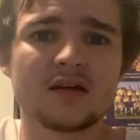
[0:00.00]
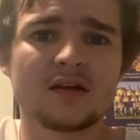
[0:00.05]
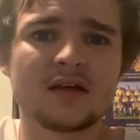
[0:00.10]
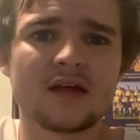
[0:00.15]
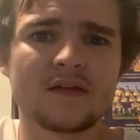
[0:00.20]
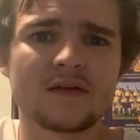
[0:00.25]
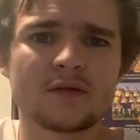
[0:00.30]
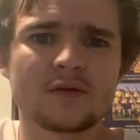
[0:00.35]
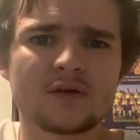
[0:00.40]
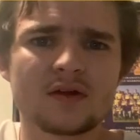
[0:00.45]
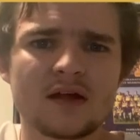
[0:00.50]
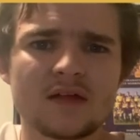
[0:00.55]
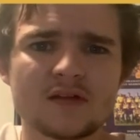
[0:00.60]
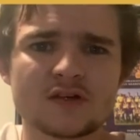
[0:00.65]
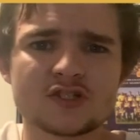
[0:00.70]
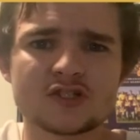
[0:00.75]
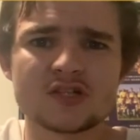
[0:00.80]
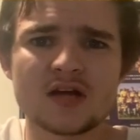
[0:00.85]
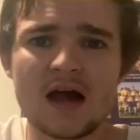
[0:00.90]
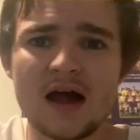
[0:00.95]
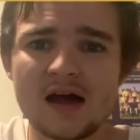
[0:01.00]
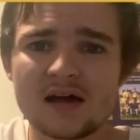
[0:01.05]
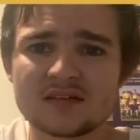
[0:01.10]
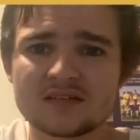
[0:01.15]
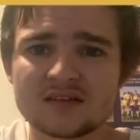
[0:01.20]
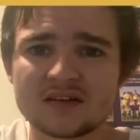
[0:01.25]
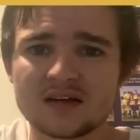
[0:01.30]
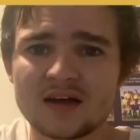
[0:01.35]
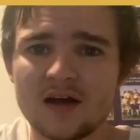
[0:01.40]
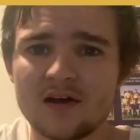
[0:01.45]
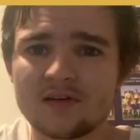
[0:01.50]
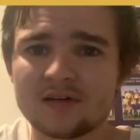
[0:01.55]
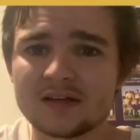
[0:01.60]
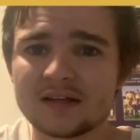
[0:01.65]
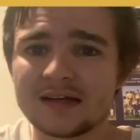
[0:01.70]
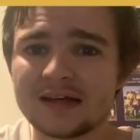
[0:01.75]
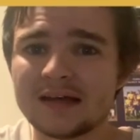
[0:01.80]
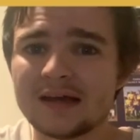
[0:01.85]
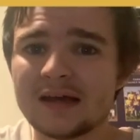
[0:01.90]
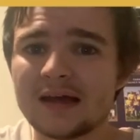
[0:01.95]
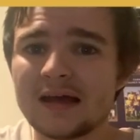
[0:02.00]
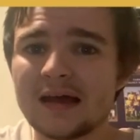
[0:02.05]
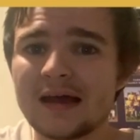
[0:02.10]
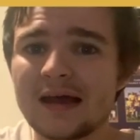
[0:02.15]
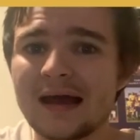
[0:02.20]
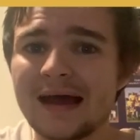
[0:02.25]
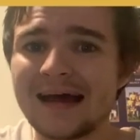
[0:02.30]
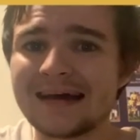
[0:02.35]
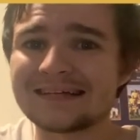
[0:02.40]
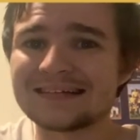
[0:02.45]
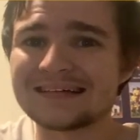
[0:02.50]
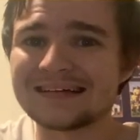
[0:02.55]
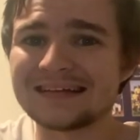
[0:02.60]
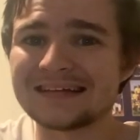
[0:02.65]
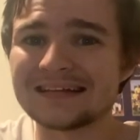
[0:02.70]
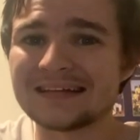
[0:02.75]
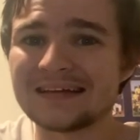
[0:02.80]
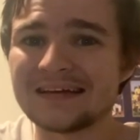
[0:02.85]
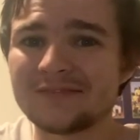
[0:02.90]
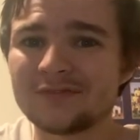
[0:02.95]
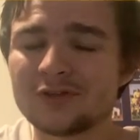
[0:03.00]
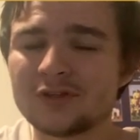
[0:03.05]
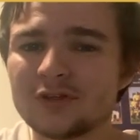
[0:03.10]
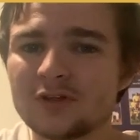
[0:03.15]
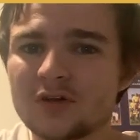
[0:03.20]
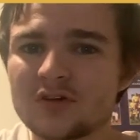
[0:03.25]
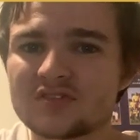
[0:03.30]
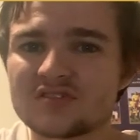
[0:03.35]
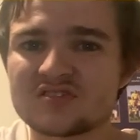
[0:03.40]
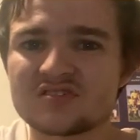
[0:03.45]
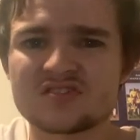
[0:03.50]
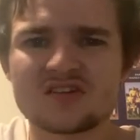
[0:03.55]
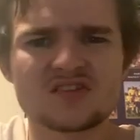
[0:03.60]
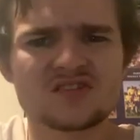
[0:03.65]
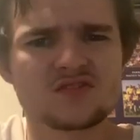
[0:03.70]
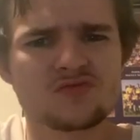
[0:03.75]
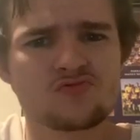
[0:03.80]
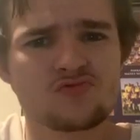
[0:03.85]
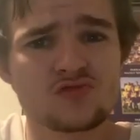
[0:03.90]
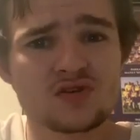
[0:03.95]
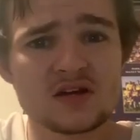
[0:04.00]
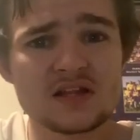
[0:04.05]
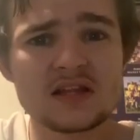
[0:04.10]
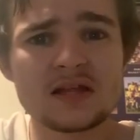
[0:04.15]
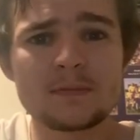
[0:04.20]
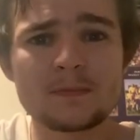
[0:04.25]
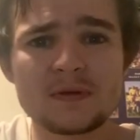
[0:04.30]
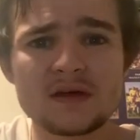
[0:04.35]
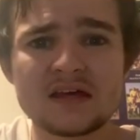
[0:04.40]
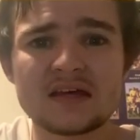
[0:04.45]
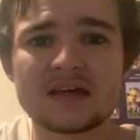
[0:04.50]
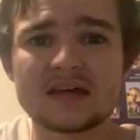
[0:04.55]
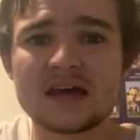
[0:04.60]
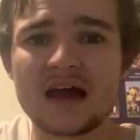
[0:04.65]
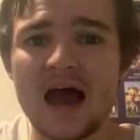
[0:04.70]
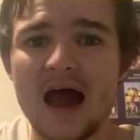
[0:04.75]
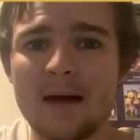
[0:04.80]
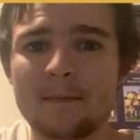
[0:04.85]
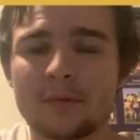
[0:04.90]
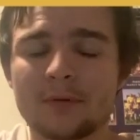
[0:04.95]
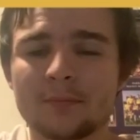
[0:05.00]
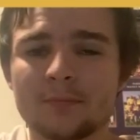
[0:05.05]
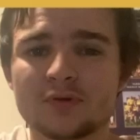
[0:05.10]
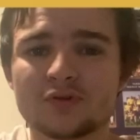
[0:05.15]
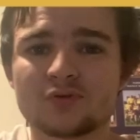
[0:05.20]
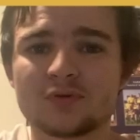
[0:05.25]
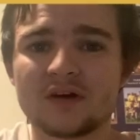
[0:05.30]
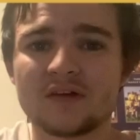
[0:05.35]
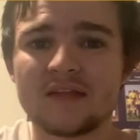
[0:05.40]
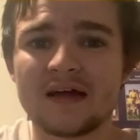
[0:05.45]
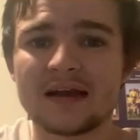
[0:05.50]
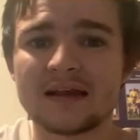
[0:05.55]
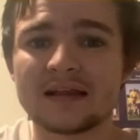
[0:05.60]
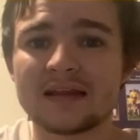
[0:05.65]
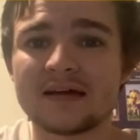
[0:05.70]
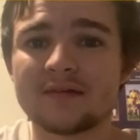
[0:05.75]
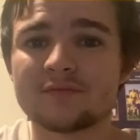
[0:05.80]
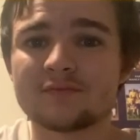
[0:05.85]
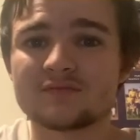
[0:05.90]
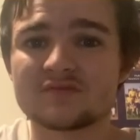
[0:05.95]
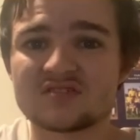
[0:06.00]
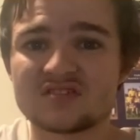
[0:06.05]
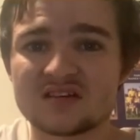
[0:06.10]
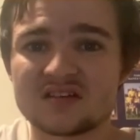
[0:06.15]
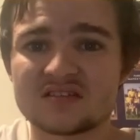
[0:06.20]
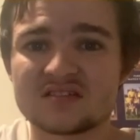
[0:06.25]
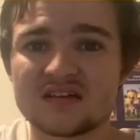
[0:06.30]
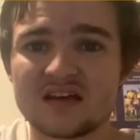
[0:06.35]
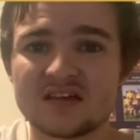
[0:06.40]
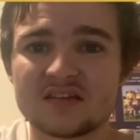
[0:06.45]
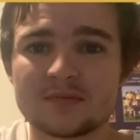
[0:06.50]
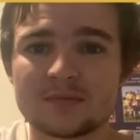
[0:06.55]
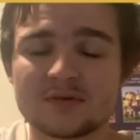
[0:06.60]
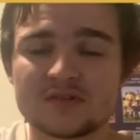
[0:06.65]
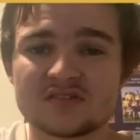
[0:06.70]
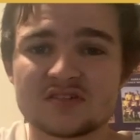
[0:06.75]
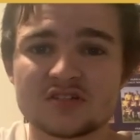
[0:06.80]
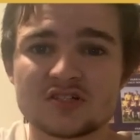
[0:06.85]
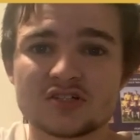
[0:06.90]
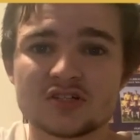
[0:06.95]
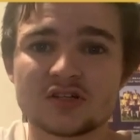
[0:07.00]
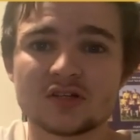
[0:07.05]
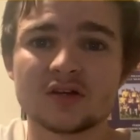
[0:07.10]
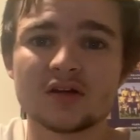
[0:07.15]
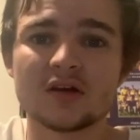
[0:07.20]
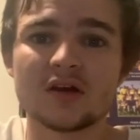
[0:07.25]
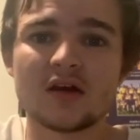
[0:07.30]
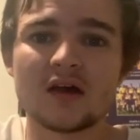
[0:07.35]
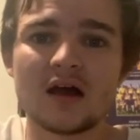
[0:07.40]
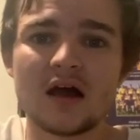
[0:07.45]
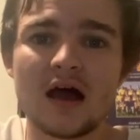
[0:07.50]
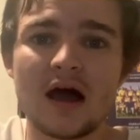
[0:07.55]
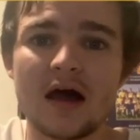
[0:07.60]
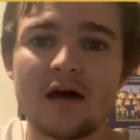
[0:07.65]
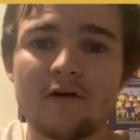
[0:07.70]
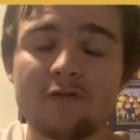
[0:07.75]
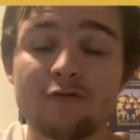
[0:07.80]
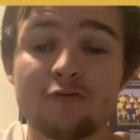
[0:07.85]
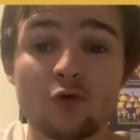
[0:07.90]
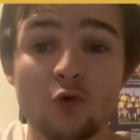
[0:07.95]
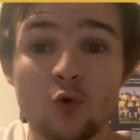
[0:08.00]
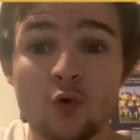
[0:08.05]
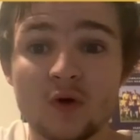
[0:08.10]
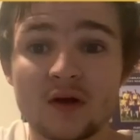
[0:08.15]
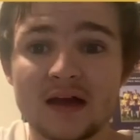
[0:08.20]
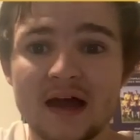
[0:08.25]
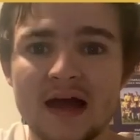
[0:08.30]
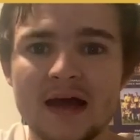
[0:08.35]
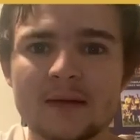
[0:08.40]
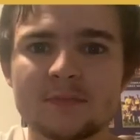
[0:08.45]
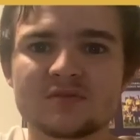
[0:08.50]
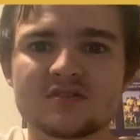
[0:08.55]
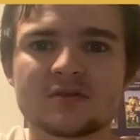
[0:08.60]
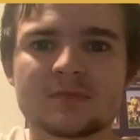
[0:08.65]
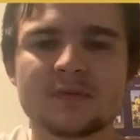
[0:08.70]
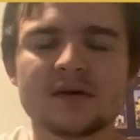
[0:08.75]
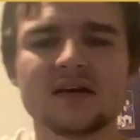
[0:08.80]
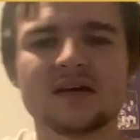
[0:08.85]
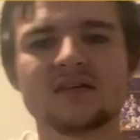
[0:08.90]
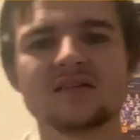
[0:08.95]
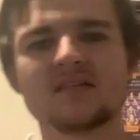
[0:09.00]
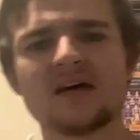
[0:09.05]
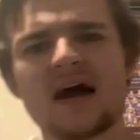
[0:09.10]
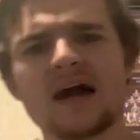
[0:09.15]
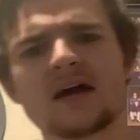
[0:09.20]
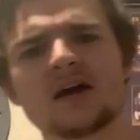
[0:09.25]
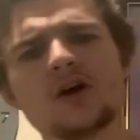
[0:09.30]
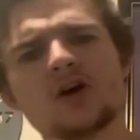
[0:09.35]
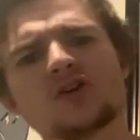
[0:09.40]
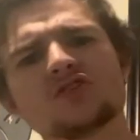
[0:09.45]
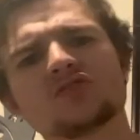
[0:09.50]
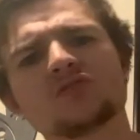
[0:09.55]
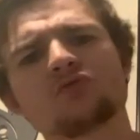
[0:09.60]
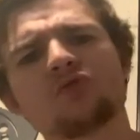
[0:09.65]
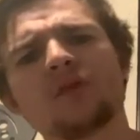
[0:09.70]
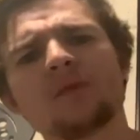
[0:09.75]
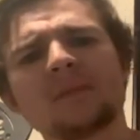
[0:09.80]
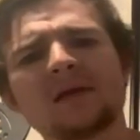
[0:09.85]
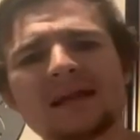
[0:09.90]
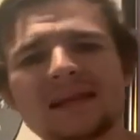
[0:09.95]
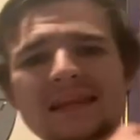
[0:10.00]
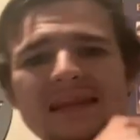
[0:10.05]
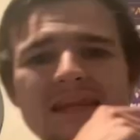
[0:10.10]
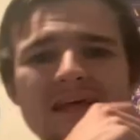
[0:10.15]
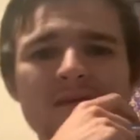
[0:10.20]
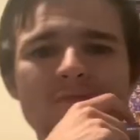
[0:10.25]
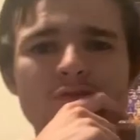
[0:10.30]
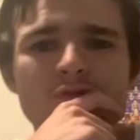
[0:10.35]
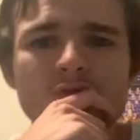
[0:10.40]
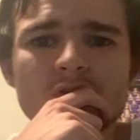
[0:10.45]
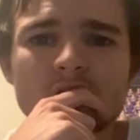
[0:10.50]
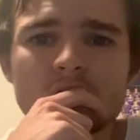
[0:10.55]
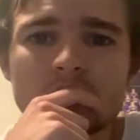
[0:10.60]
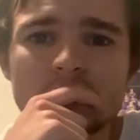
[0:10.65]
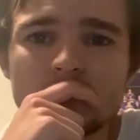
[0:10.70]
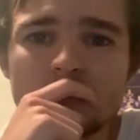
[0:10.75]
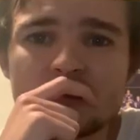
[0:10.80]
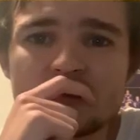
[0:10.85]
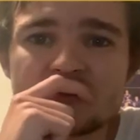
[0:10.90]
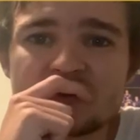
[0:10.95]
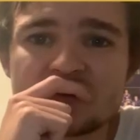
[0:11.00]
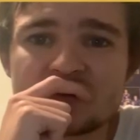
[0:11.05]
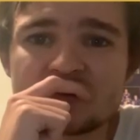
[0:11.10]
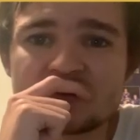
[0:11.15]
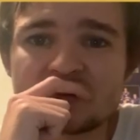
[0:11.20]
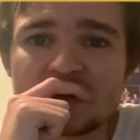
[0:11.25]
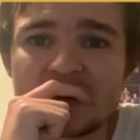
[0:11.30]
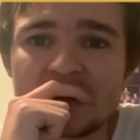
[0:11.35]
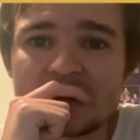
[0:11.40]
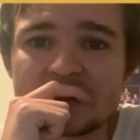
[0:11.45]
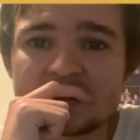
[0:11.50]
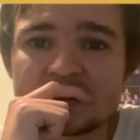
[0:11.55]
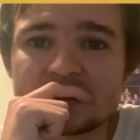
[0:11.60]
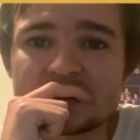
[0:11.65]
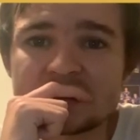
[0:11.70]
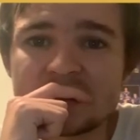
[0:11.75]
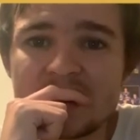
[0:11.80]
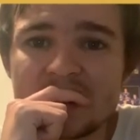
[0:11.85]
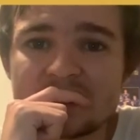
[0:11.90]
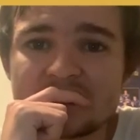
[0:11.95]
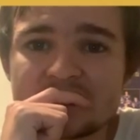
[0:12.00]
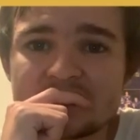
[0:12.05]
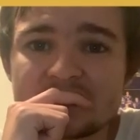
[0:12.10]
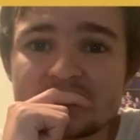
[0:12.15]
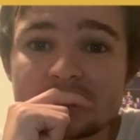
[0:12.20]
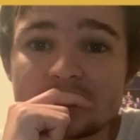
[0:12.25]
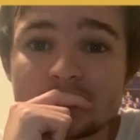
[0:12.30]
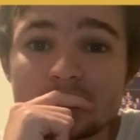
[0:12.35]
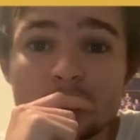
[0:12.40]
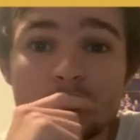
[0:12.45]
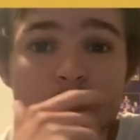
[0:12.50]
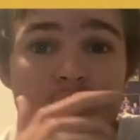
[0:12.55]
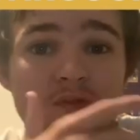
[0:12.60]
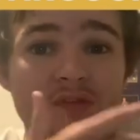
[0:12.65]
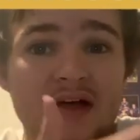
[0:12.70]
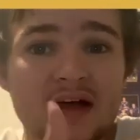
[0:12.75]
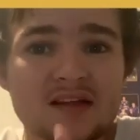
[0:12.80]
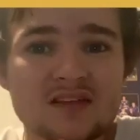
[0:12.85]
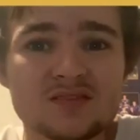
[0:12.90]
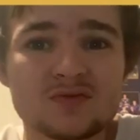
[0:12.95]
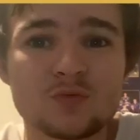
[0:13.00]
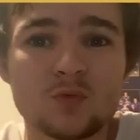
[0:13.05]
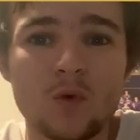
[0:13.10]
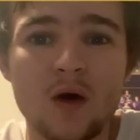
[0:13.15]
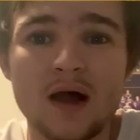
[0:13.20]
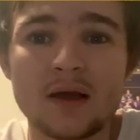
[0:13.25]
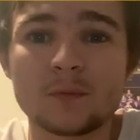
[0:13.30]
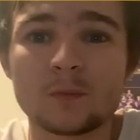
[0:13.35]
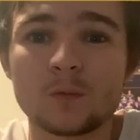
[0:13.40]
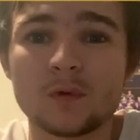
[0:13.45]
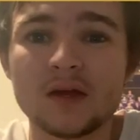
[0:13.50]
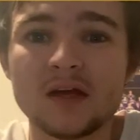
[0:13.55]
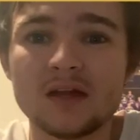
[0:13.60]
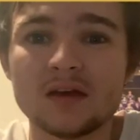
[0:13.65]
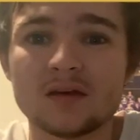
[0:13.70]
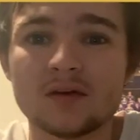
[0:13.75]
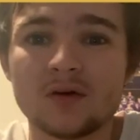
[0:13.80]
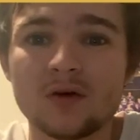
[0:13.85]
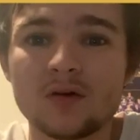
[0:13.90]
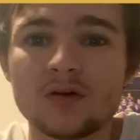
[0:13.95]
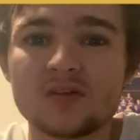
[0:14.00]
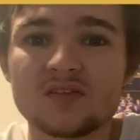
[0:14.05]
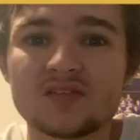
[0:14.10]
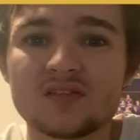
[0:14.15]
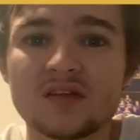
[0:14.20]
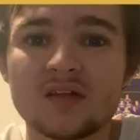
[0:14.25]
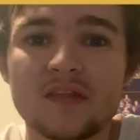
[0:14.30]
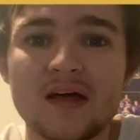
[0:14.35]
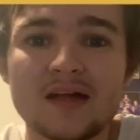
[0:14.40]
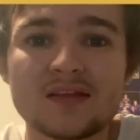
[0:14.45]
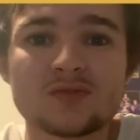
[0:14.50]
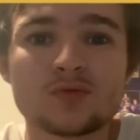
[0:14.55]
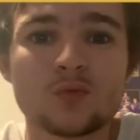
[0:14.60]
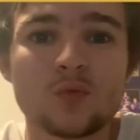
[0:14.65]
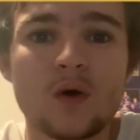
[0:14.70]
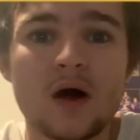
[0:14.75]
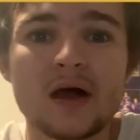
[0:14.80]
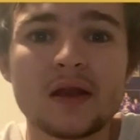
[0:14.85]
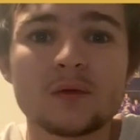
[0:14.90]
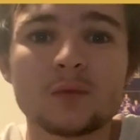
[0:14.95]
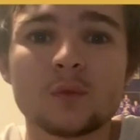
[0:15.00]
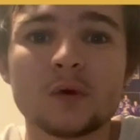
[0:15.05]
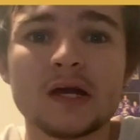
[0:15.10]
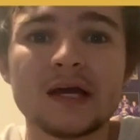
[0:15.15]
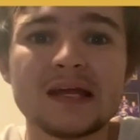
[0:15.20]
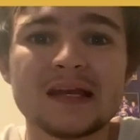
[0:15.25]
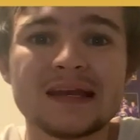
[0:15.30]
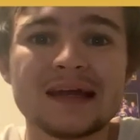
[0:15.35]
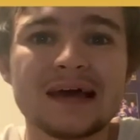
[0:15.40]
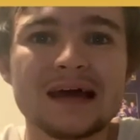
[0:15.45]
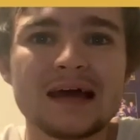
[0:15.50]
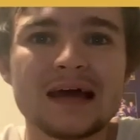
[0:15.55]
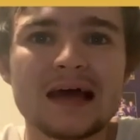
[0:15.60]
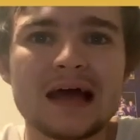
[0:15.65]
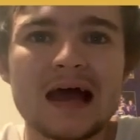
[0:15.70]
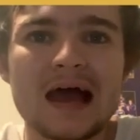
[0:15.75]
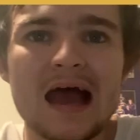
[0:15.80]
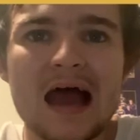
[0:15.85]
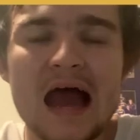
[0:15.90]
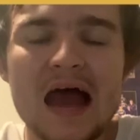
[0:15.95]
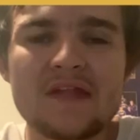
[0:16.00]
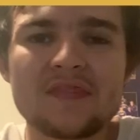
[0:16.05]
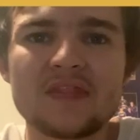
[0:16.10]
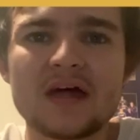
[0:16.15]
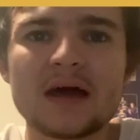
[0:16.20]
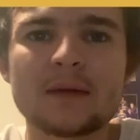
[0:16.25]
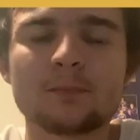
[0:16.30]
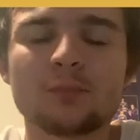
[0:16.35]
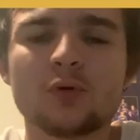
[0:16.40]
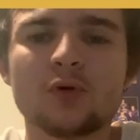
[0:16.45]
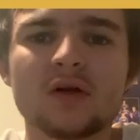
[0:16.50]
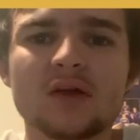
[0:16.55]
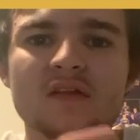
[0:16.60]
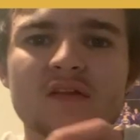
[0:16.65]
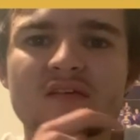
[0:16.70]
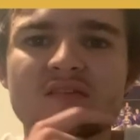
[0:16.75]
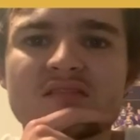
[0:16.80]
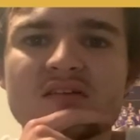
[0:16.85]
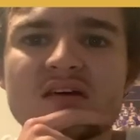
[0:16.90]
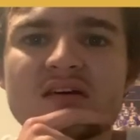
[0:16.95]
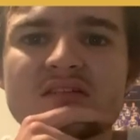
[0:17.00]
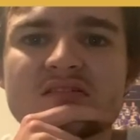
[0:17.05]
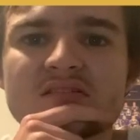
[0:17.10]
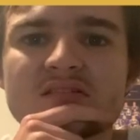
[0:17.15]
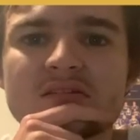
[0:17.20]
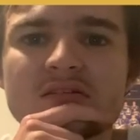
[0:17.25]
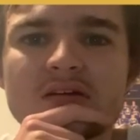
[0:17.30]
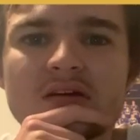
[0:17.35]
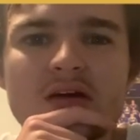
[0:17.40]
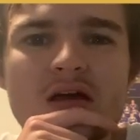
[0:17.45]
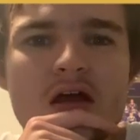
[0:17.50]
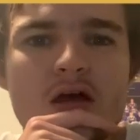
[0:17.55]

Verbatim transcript: Now, the Cronulla Sharks are currently at 11 losses. So there's a really big gap between that 11th, 16th position, uh, four games to be exact. So I've got them at 11 losses and just, well, that's one win. Honestly, that's one win at that point of the season.